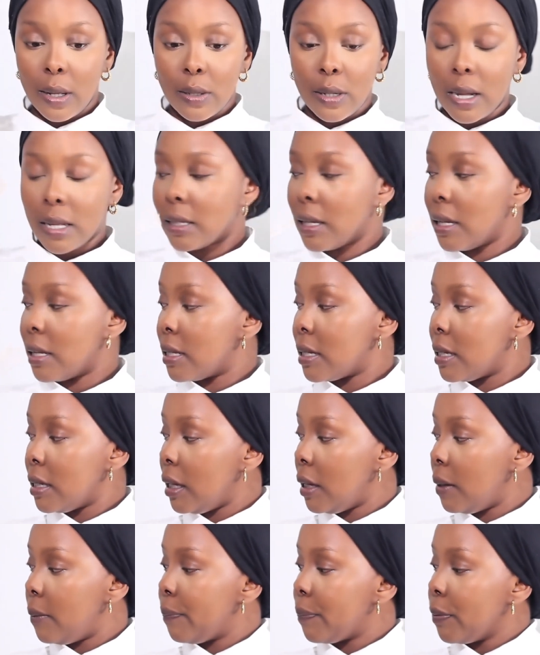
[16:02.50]
you guys can
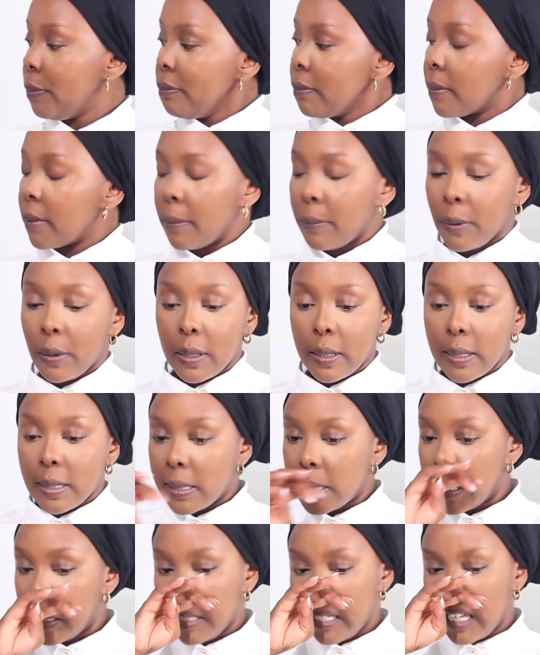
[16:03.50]
see,
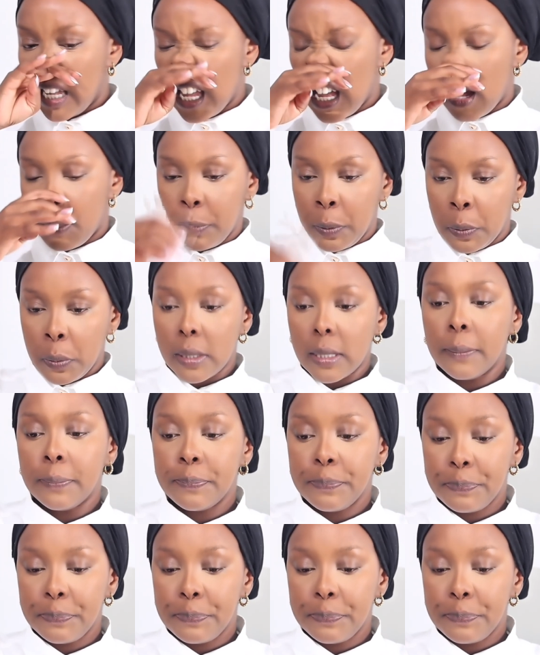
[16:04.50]
because they abuse her.